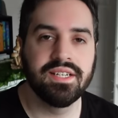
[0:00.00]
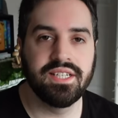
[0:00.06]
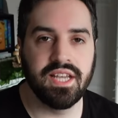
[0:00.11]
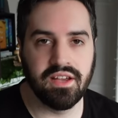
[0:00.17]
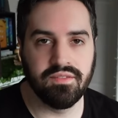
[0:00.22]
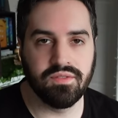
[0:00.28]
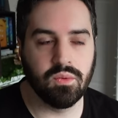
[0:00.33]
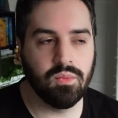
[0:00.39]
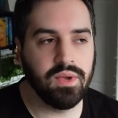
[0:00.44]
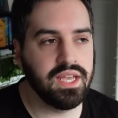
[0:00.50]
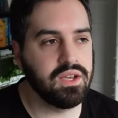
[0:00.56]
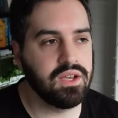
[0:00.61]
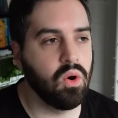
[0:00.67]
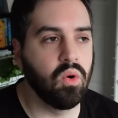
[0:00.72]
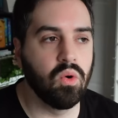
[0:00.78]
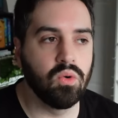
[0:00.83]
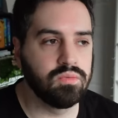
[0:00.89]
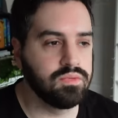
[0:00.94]
day of the week
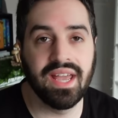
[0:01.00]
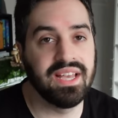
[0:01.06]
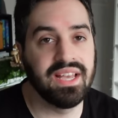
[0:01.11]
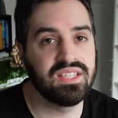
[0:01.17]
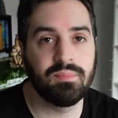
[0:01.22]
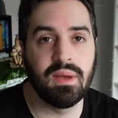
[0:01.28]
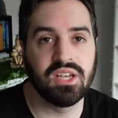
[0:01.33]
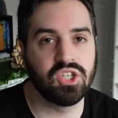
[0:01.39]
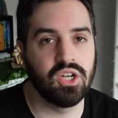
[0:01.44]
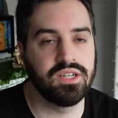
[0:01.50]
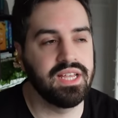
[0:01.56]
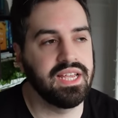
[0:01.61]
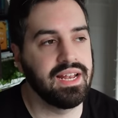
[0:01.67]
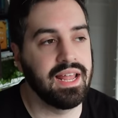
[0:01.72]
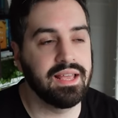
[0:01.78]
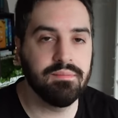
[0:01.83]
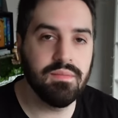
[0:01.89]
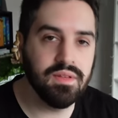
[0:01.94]
or a special day
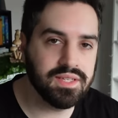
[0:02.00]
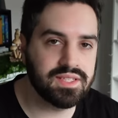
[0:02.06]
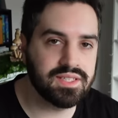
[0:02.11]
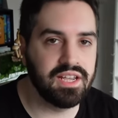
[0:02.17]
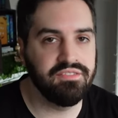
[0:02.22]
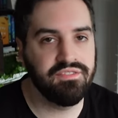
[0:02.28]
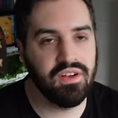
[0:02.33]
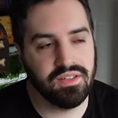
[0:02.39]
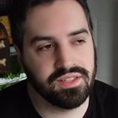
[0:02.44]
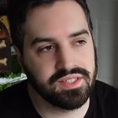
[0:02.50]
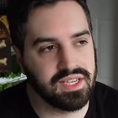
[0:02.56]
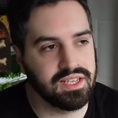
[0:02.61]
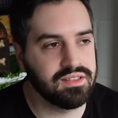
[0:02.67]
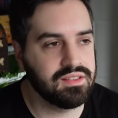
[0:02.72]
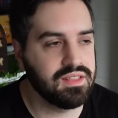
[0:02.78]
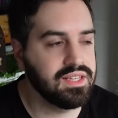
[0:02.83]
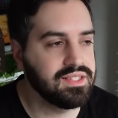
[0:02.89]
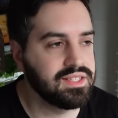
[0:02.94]
like Mother's Day, Father's Day,
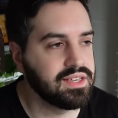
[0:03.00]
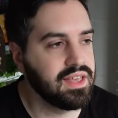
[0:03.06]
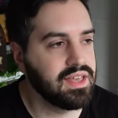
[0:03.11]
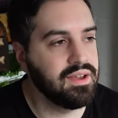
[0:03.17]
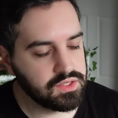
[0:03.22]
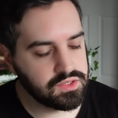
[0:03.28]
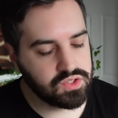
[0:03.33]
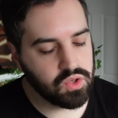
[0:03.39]
things like that.